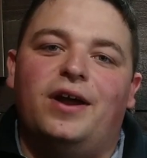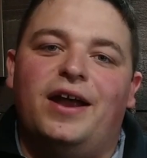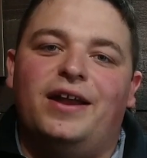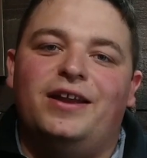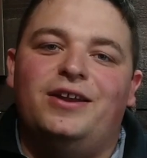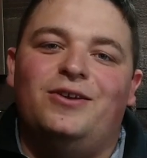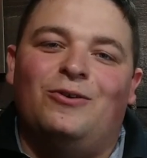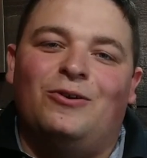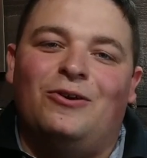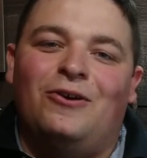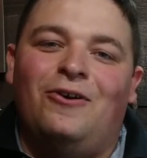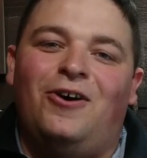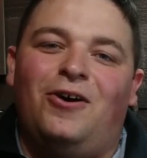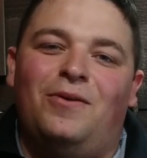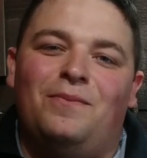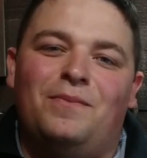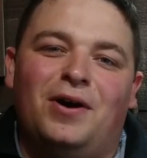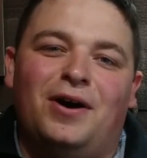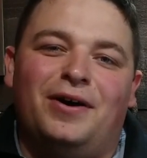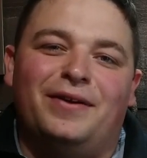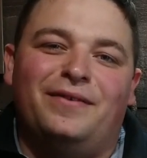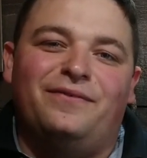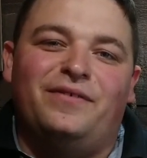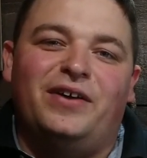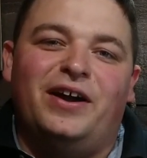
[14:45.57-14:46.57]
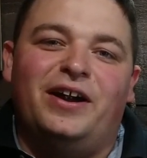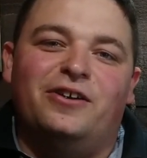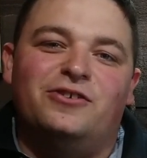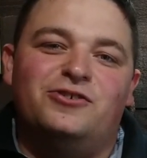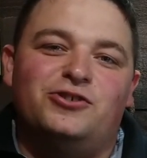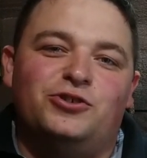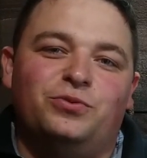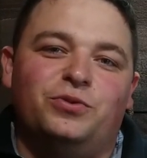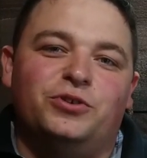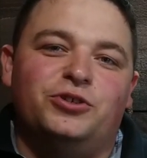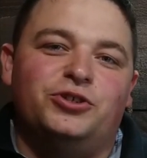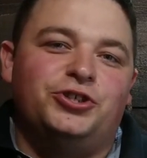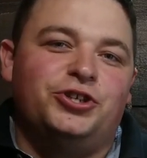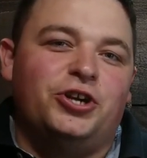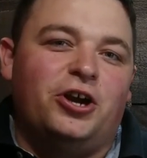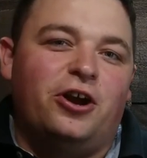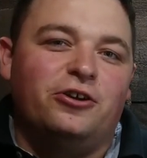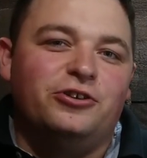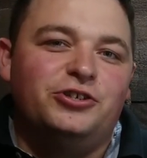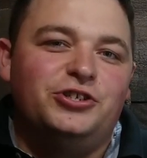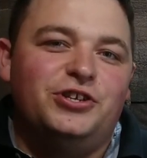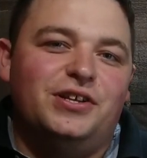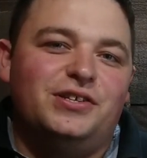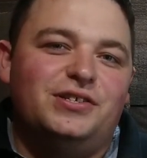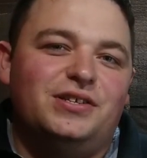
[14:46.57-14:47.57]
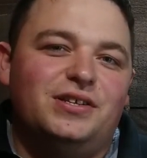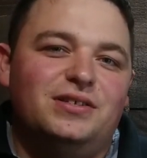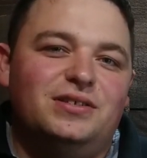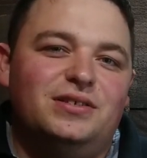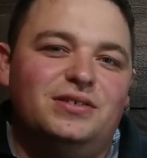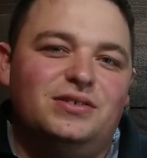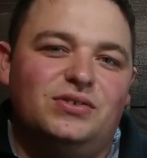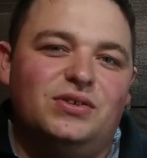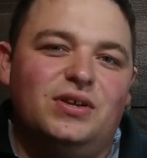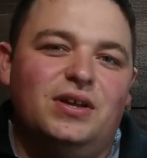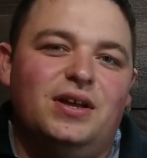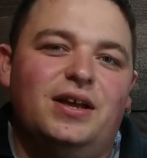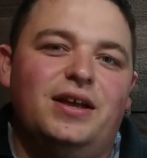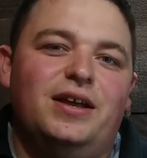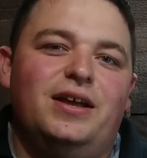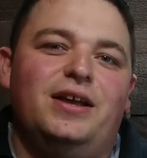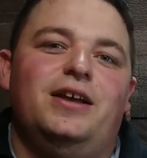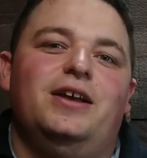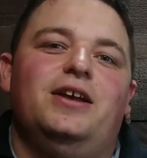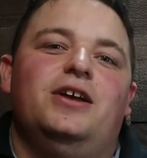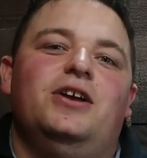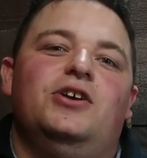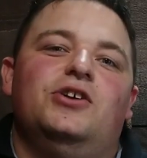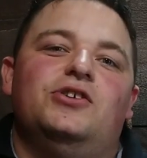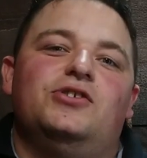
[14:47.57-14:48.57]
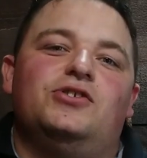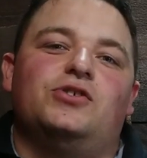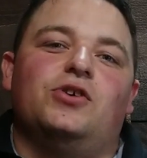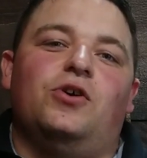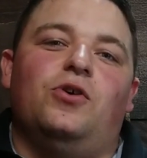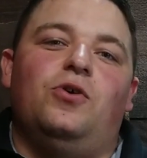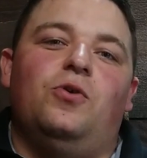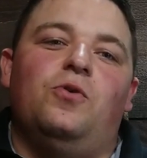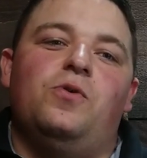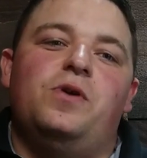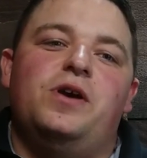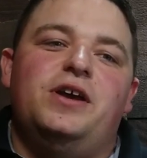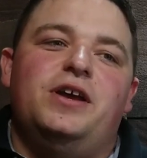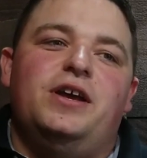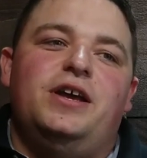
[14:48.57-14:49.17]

any or all modifiers to its charge distance. So